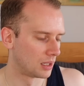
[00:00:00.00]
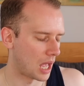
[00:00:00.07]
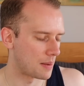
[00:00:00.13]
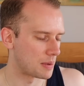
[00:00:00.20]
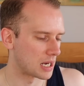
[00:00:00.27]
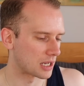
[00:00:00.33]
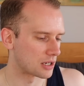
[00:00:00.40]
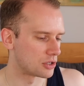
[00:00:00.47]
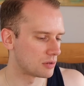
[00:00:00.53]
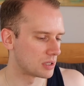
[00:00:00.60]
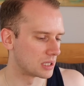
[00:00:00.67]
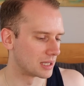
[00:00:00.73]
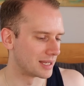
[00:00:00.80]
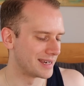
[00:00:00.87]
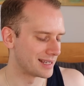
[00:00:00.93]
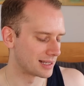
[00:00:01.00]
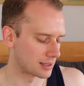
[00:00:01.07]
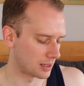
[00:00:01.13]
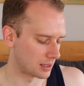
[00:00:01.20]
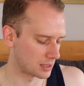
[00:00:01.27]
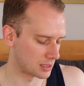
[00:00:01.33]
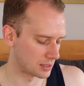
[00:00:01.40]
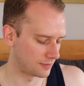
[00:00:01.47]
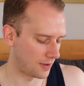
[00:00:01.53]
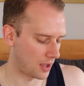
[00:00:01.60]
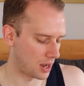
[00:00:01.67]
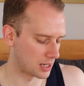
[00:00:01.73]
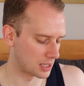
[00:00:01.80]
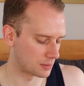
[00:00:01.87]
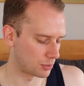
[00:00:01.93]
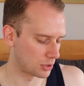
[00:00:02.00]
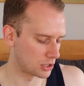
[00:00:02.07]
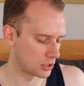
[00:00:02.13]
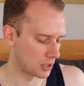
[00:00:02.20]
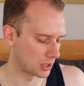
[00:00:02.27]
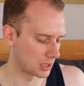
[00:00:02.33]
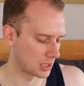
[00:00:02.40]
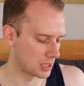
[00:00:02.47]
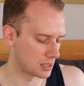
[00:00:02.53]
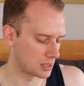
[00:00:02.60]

mean, I can do the needle size is fine, it's pretty chunky.